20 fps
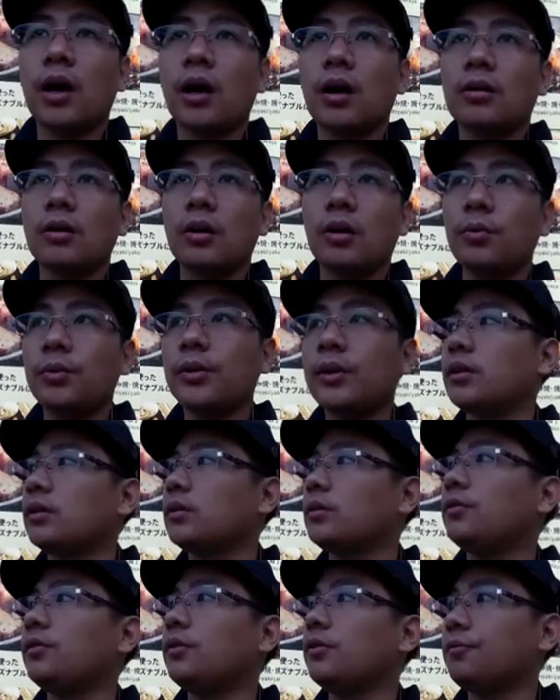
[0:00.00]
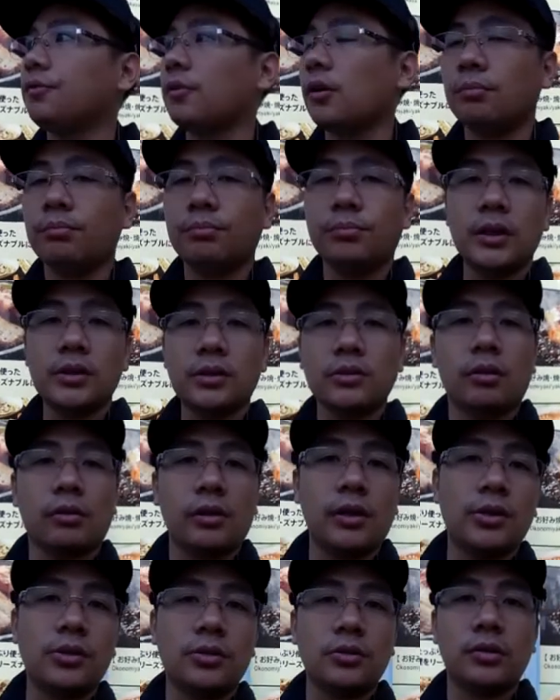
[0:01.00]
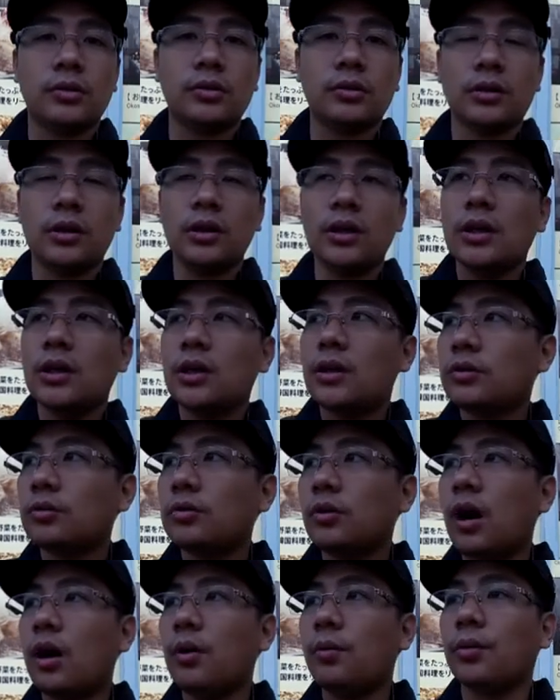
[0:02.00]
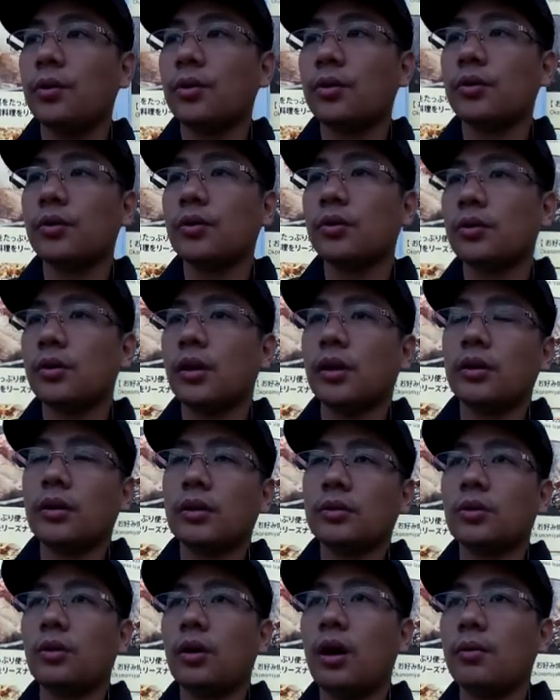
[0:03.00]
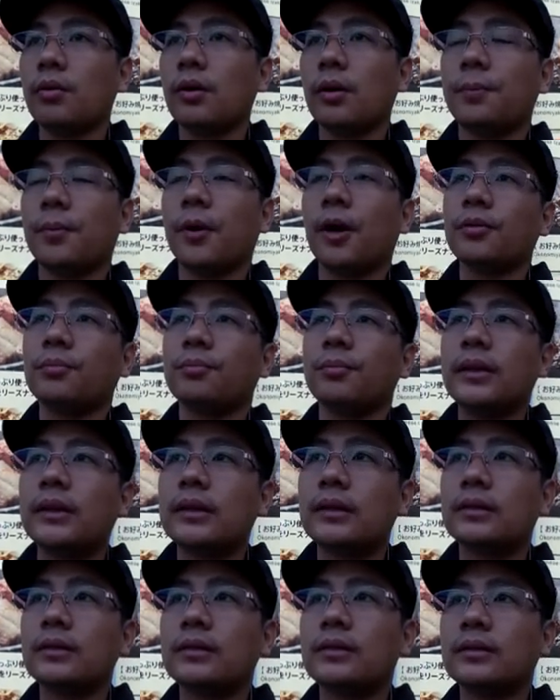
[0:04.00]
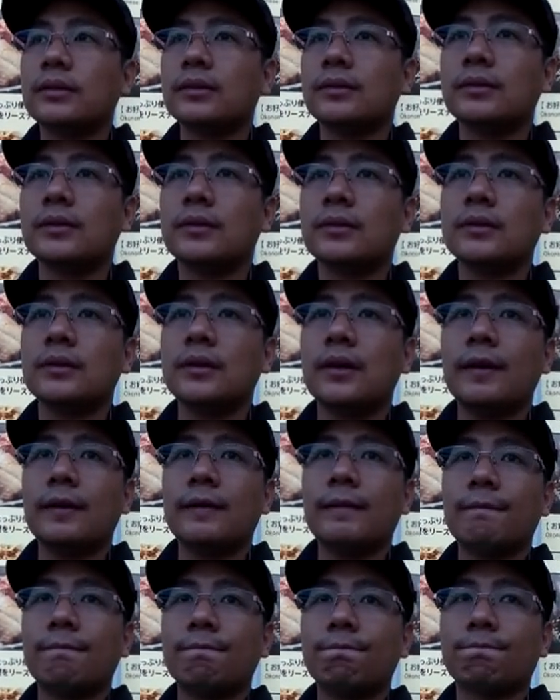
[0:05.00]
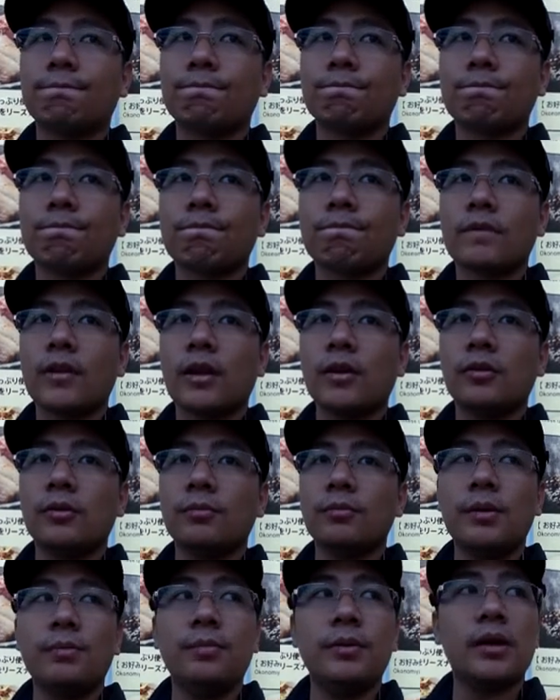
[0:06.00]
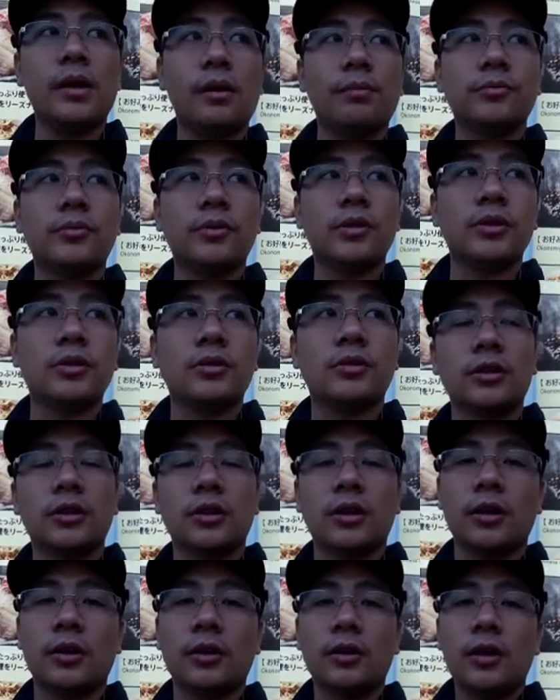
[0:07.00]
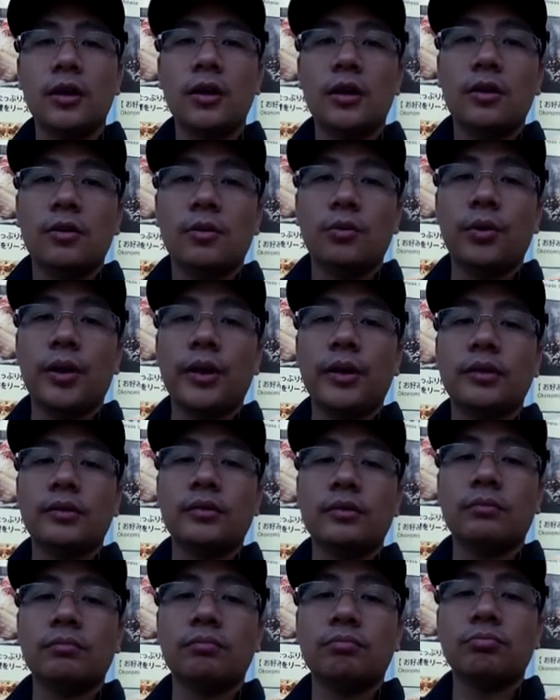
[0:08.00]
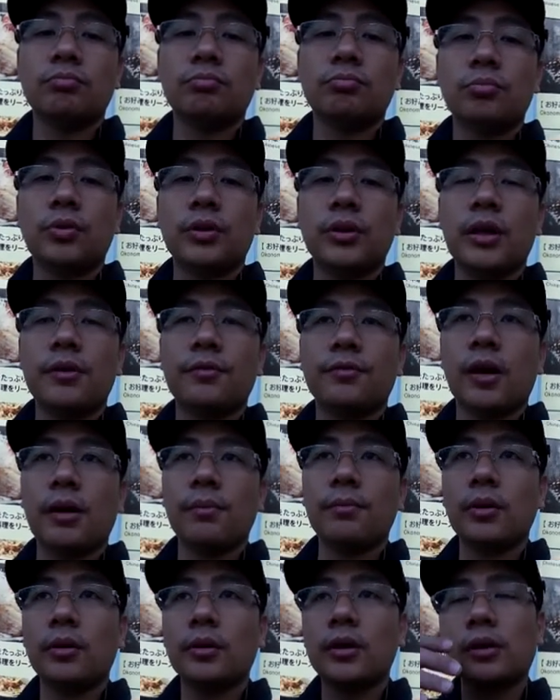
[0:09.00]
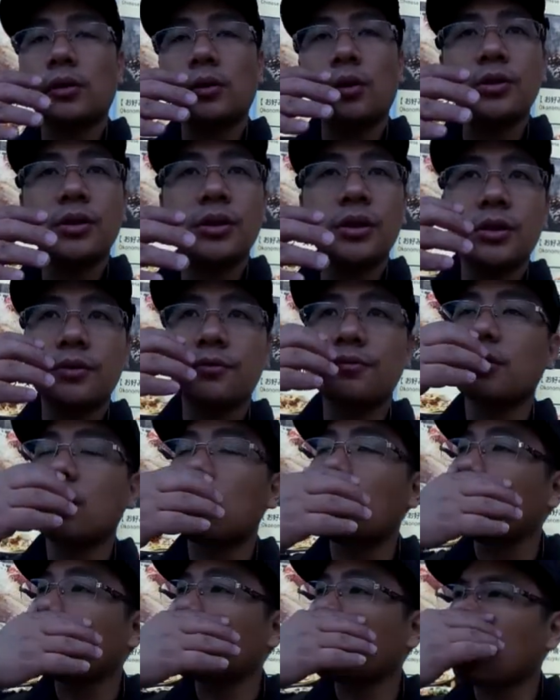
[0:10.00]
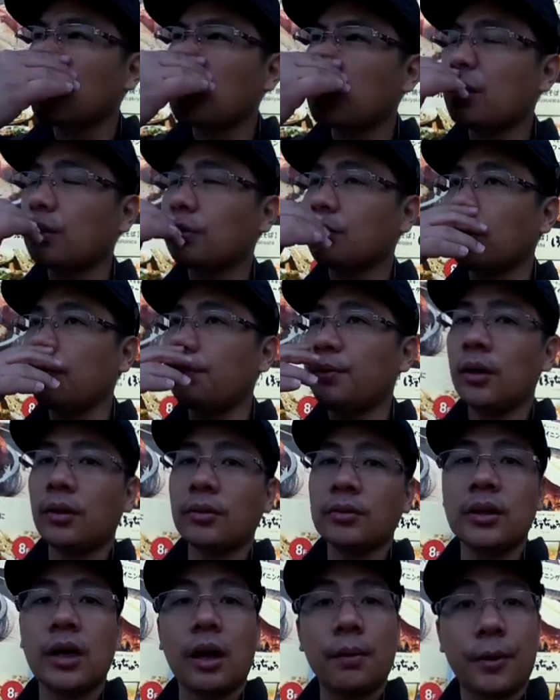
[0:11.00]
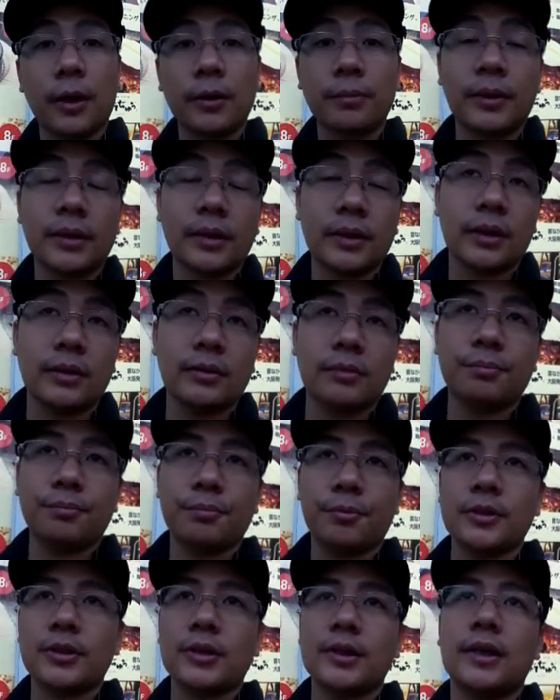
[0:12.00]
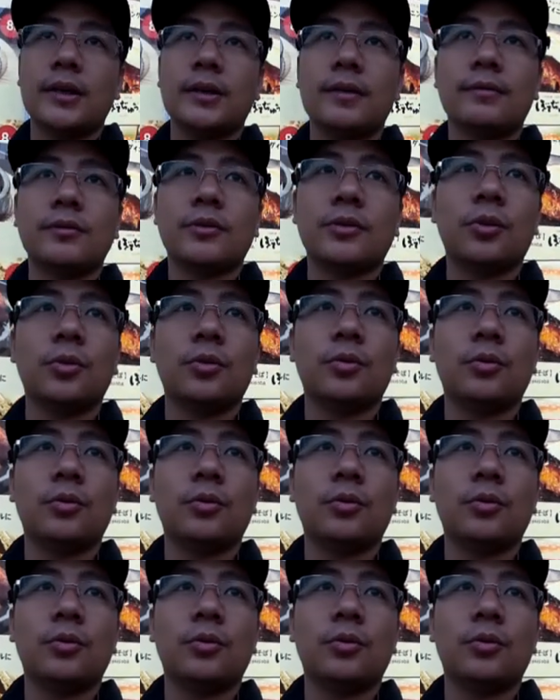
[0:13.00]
going from this location to our apartment. And then, or maybe I'm just gonna, whenever I'm gonna close this vlog, will be on the apartment per se. So